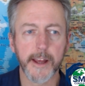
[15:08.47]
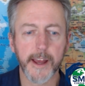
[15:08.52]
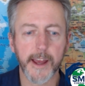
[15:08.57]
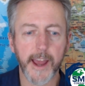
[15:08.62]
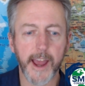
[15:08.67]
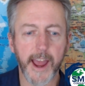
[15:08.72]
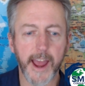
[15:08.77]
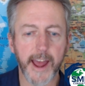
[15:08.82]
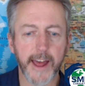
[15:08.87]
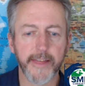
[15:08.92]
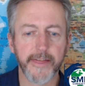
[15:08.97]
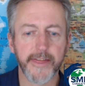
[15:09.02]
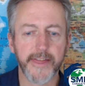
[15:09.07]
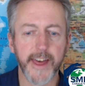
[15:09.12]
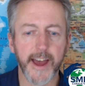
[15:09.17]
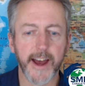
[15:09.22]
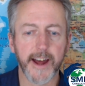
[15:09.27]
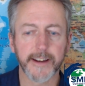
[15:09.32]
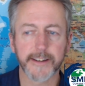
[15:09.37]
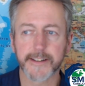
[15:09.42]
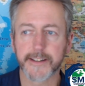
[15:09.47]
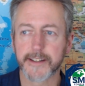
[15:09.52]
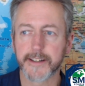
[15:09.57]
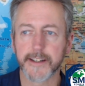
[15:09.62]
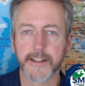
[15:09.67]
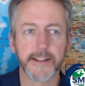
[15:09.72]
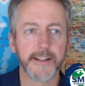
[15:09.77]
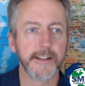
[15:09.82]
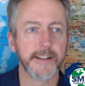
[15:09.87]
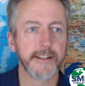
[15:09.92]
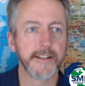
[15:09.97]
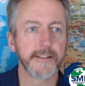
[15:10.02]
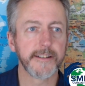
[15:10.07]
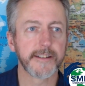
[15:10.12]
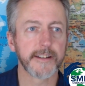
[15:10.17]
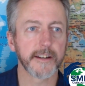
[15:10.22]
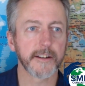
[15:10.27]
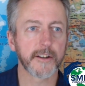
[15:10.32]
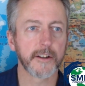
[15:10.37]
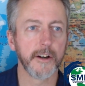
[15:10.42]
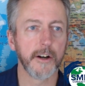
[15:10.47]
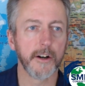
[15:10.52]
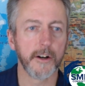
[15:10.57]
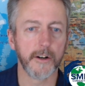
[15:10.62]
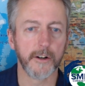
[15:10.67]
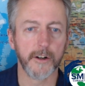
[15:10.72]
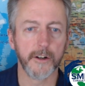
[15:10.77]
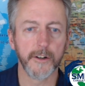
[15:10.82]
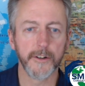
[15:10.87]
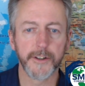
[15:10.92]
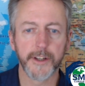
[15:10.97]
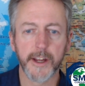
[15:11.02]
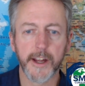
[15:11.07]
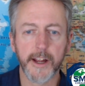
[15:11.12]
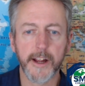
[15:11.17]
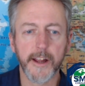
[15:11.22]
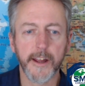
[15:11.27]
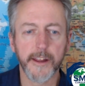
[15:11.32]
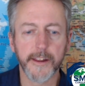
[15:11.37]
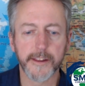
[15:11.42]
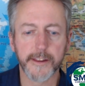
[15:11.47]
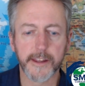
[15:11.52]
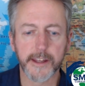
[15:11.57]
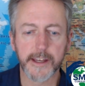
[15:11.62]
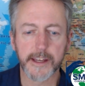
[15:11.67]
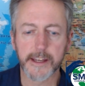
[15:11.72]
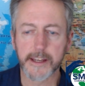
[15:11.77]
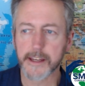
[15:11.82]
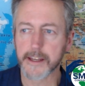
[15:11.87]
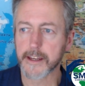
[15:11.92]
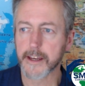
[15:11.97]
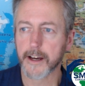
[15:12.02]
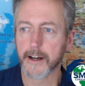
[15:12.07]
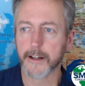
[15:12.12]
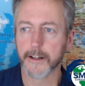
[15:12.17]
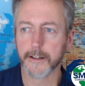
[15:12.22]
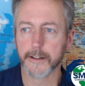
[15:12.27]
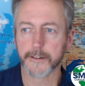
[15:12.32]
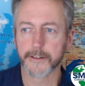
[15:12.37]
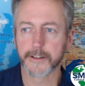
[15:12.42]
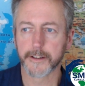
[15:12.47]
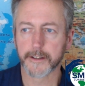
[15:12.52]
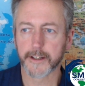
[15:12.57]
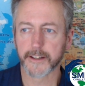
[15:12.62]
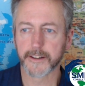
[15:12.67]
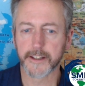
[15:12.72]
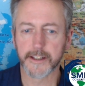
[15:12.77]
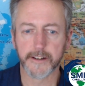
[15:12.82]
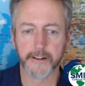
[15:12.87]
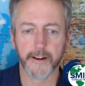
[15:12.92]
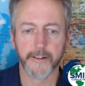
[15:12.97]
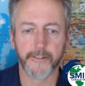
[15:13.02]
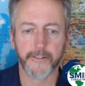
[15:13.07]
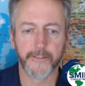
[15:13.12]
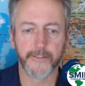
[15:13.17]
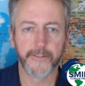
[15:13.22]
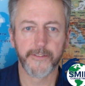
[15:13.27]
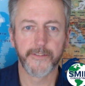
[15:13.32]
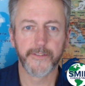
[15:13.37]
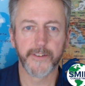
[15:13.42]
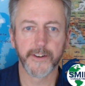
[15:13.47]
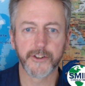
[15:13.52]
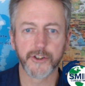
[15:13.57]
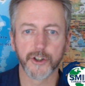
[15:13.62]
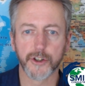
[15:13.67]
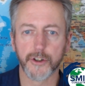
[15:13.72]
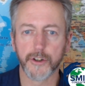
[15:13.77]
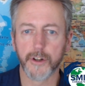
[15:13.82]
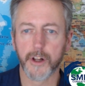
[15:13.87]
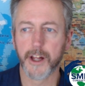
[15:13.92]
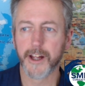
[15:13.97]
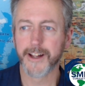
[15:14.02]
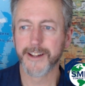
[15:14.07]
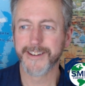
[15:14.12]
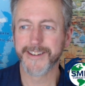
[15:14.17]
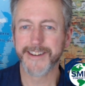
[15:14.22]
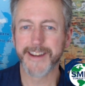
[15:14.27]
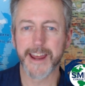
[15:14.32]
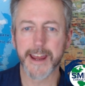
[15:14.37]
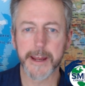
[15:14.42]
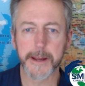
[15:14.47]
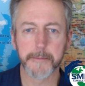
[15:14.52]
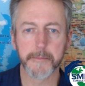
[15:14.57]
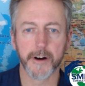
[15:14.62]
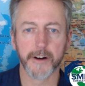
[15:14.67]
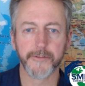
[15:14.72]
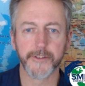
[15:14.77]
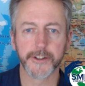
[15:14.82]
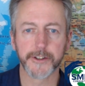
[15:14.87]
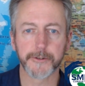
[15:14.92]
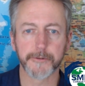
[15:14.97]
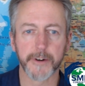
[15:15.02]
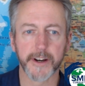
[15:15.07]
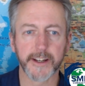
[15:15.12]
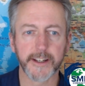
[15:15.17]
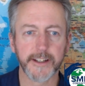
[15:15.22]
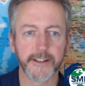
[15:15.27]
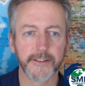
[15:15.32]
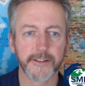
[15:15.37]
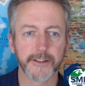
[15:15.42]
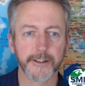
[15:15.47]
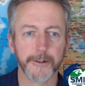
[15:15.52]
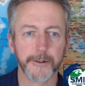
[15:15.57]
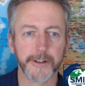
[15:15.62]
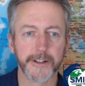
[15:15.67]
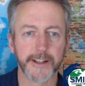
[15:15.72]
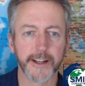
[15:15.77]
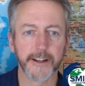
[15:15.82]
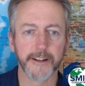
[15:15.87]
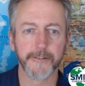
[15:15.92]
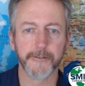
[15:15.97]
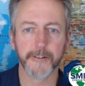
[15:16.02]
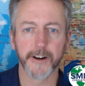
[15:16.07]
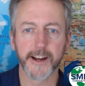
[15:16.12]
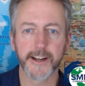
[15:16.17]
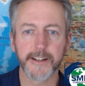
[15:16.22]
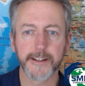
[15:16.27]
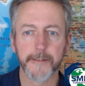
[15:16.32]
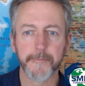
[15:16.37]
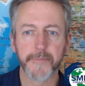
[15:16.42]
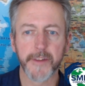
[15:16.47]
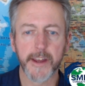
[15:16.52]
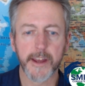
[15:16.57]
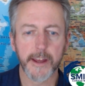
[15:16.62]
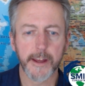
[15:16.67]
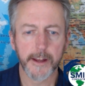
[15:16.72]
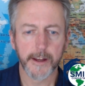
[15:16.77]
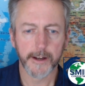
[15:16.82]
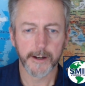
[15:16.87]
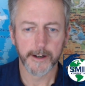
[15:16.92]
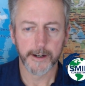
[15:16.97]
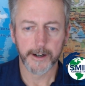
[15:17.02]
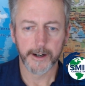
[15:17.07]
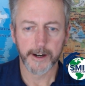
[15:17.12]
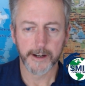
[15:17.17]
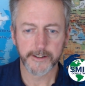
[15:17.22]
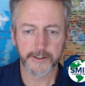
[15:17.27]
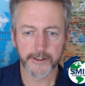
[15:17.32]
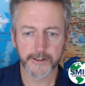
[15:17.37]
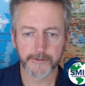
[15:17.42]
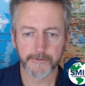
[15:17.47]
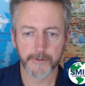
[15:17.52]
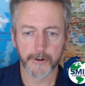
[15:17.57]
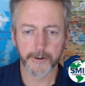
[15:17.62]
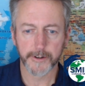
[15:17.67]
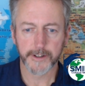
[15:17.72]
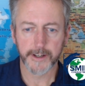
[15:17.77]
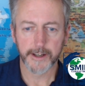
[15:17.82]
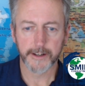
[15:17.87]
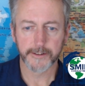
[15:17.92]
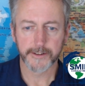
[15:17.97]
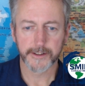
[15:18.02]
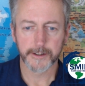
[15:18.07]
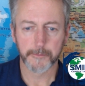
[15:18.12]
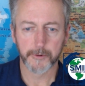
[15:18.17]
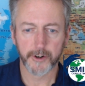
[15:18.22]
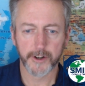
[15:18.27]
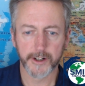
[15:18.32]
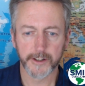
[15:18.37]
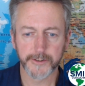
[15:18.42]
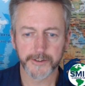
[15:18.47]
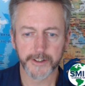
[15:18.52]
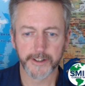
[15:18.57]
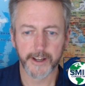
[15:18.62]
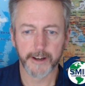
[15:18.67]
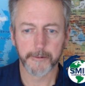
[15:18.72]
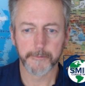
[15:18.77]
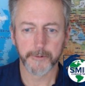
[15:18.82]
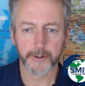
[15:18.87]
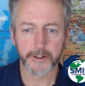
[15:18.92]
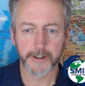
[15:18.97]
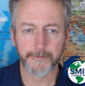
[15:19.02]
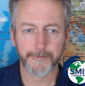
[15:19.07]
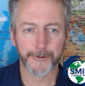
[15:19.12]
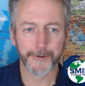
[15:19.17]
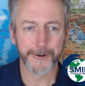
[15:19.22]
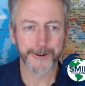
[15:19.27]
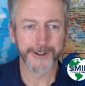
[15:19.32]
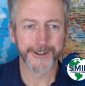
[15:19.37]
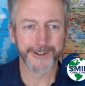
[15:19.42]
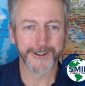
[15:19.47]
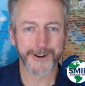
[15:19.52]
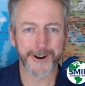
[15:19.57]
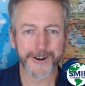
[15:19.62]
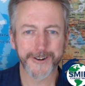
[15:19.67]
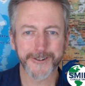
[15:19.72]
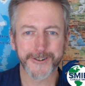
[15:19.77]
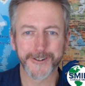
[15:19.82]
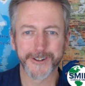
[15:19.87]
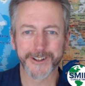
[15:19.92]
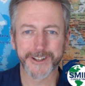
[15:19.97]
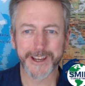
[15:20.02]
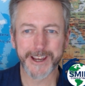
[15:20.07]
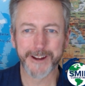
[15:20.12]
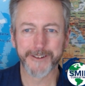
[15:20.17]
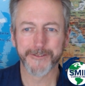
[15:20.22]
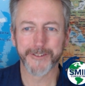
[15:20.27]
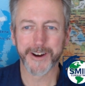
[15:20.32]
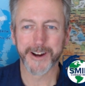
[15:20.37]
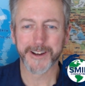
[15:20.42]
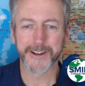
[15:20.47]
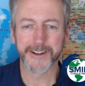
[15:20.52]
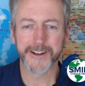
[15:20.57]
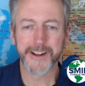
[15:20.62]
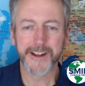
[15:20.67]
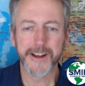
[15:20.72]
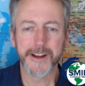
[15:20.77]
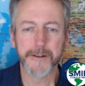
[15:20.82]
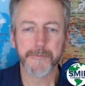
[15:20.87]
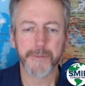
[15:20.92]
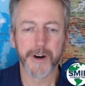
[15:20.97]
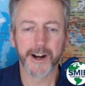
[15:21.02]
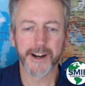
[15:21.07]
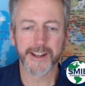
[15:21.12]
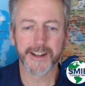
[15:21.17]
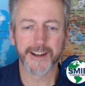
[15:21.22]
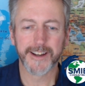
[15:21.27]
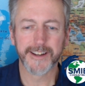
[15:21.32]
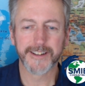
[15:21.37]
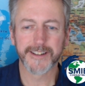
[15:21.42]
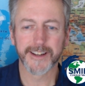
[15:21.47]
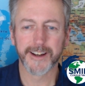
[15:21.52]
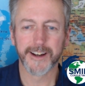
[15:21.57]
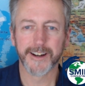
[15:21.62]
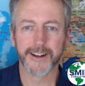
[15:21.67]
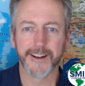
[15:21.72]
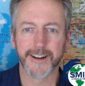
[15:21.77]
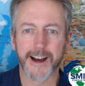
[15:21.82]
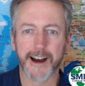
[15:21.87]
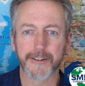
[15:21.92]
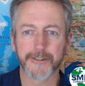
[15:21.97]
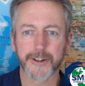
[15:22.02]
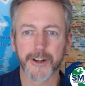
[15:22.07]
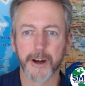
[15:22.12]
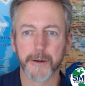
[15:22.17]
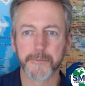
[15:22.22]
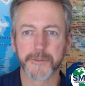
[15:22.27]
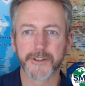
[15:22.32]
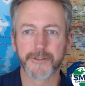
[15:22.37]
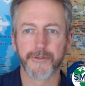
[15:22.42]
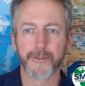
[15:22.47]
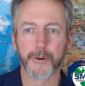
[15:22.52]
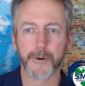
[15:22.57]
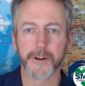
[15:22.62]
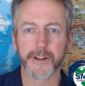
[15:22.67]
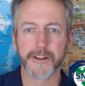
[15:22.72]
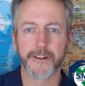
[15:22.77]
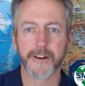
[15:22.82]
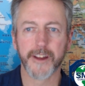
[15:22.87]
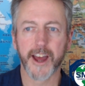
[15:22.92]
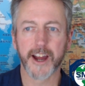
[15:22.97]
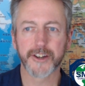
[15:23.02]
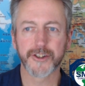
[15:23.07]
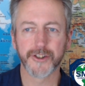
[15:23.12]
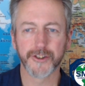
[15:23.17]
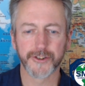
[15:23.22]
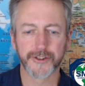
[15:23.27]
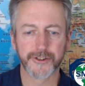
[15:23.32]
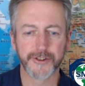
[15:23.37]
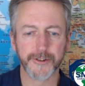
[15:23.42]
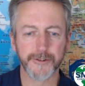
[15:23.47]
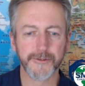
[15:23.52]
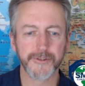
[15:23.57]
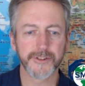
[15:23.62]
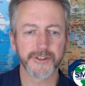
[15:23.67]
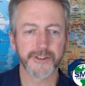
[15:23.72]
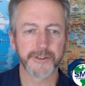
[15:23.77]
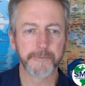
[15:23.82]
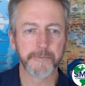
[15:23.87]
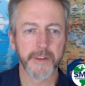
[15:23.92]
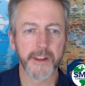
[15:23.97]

and that is called the, so you get the official name of this ranking, so you get it right. I just wrote it down somewhere else, and now I'm looking for it in an article and can't find it. But it is outcomes for international students,